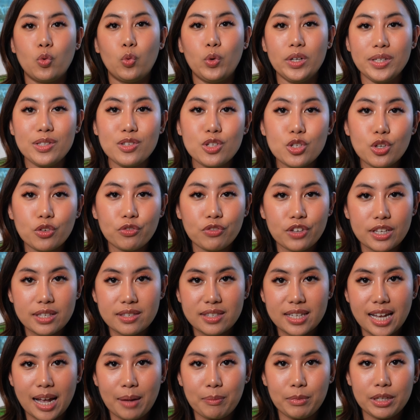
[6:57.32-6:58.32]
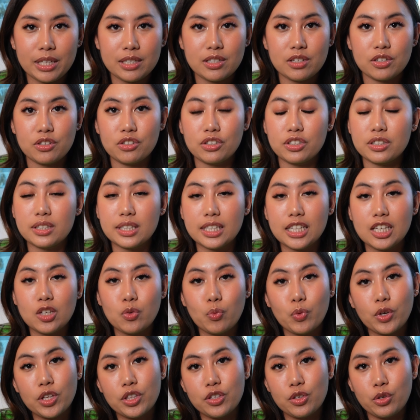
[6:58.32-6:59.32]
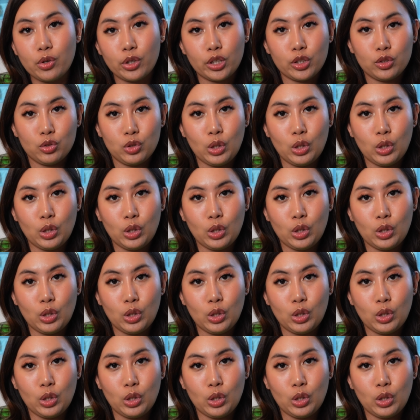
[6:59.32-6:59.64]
Once you've established a routine with your